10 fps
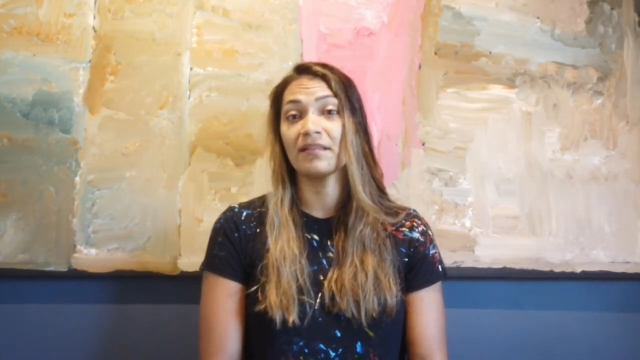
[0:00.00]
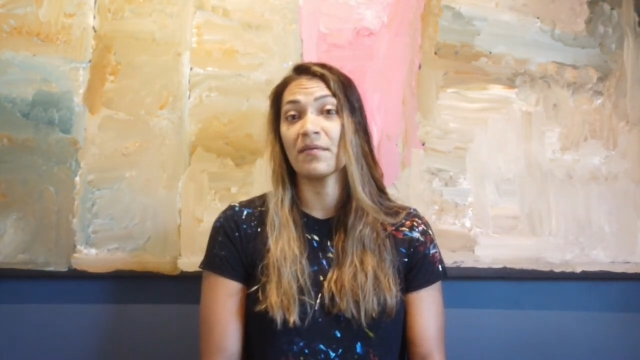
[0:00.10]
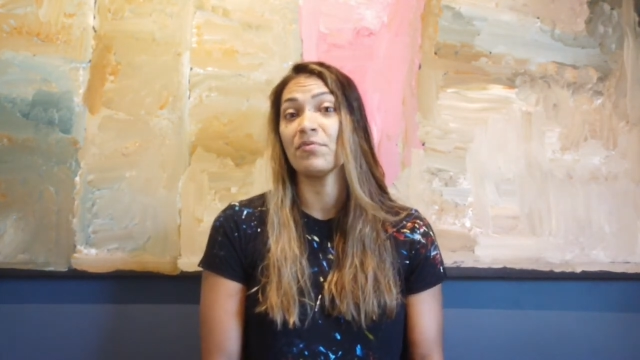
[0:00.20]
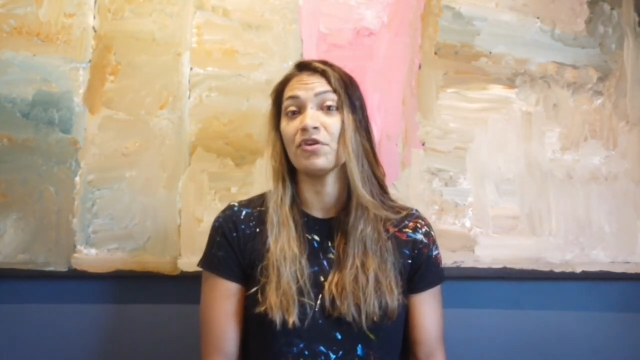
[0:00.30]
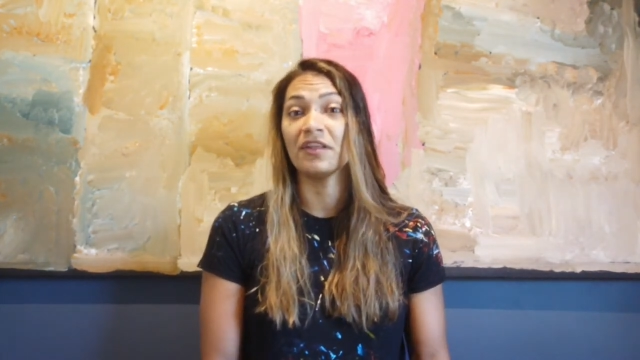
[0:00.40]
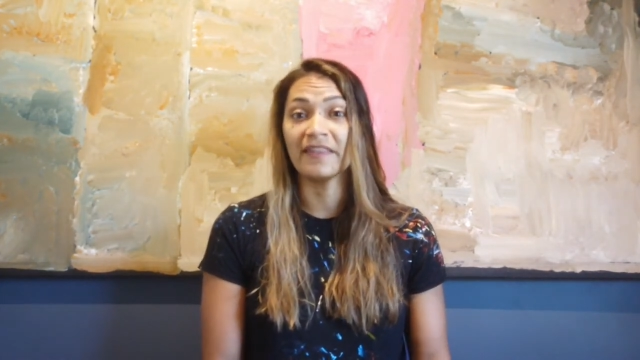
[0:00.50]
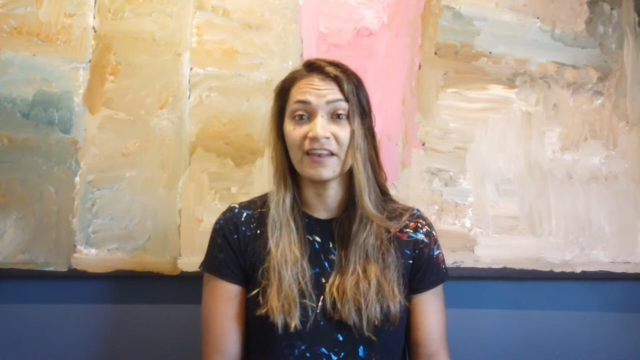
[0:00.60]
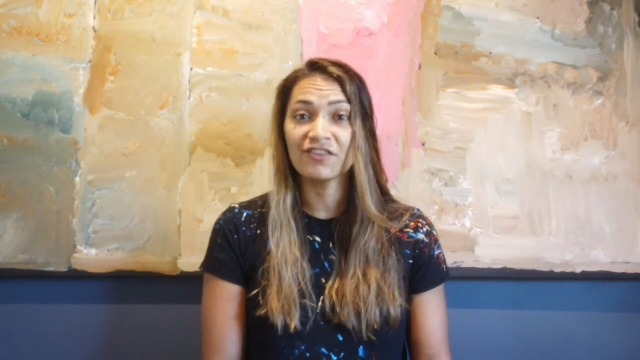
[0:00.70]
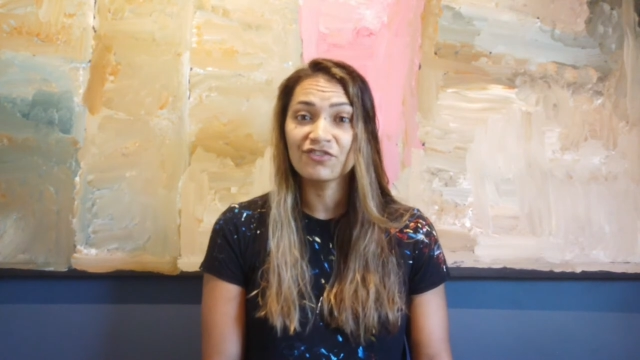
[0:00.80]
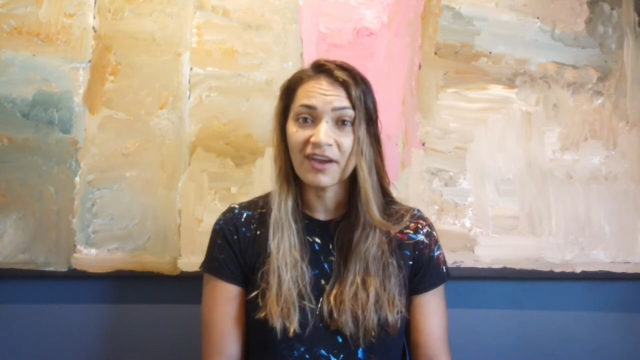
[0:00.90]
the beauty
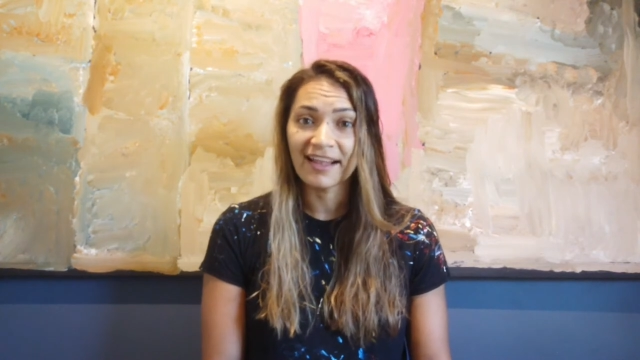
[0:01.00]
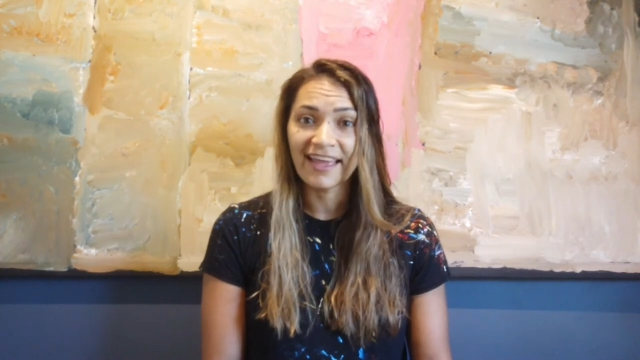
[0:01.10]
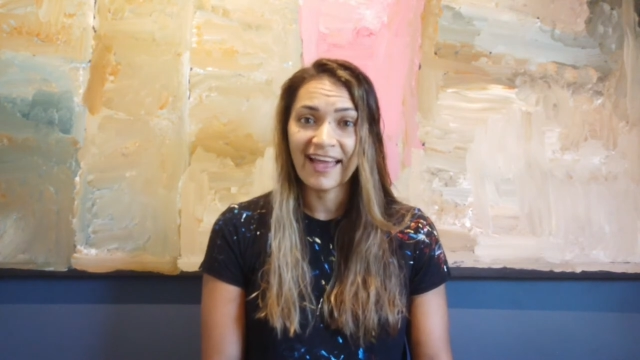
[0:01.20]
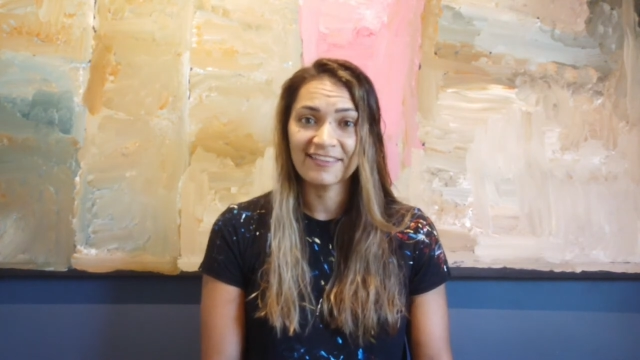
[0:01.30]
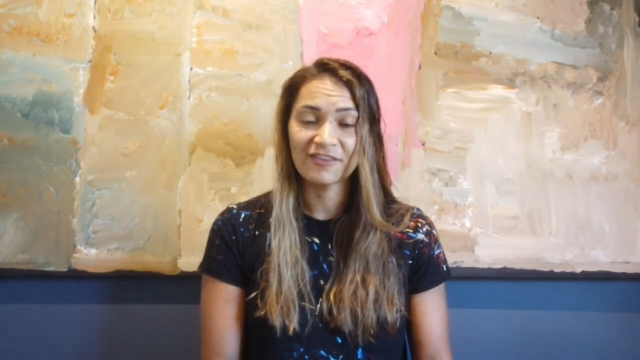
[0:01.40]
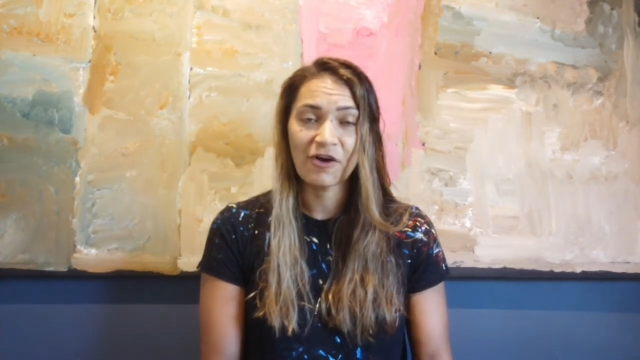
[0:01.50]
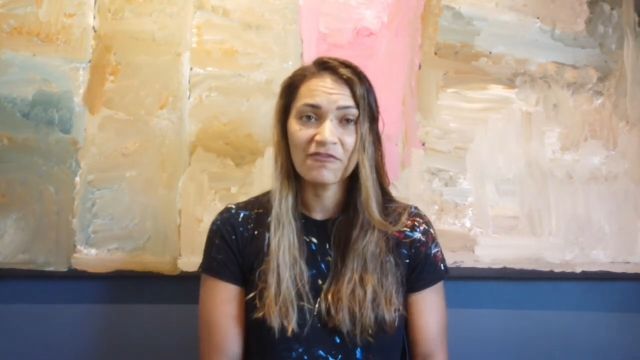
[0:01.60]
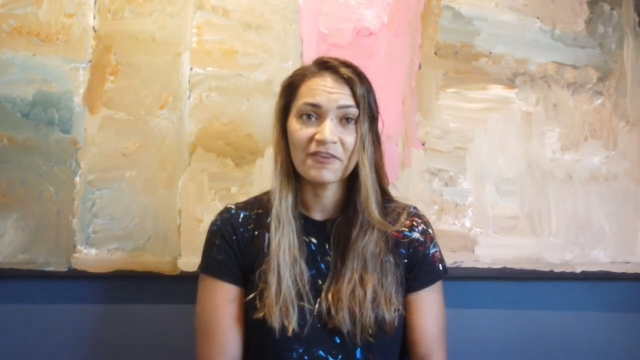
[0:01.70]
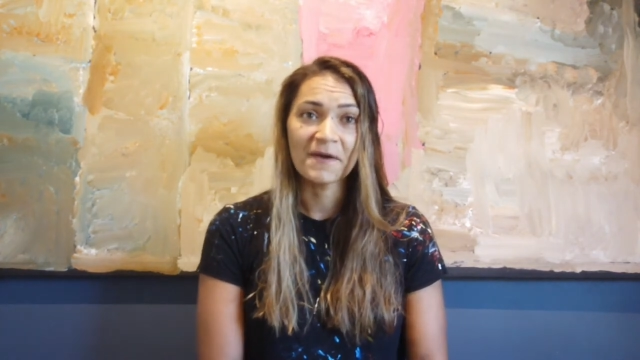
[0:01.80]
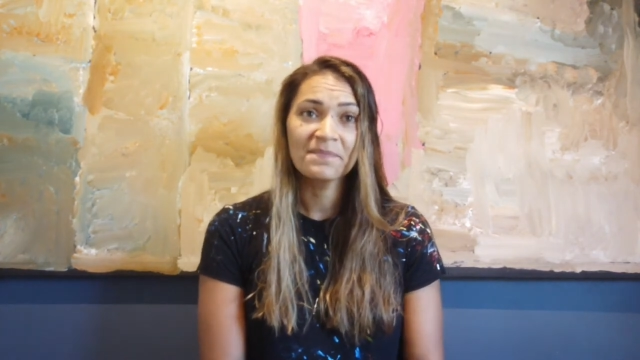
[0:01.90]
that Australia has to
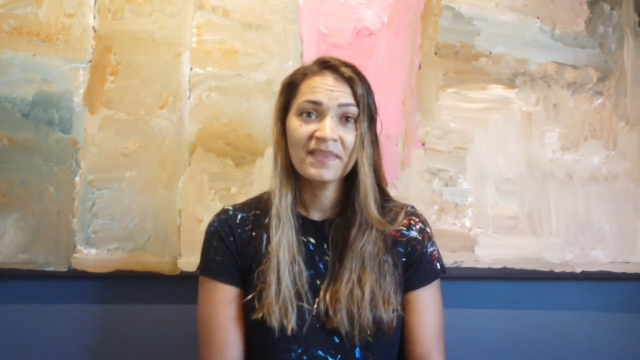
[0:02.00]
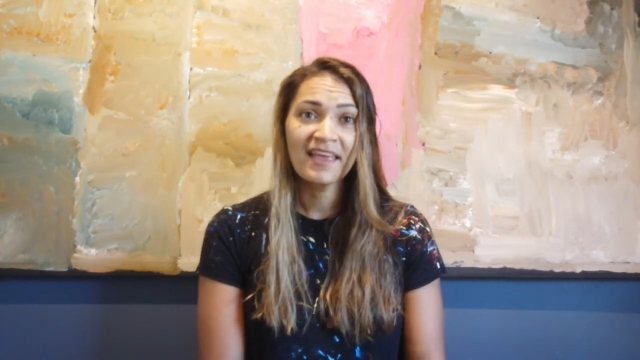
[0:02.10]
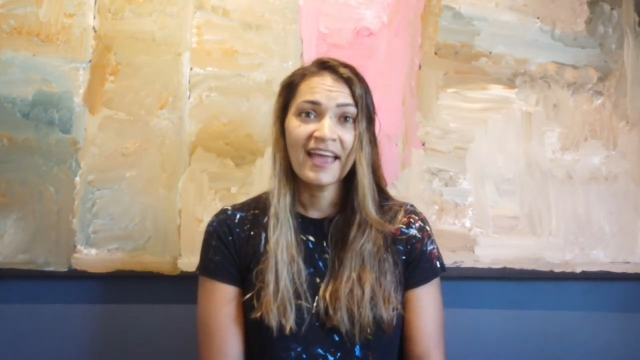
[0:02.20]
offer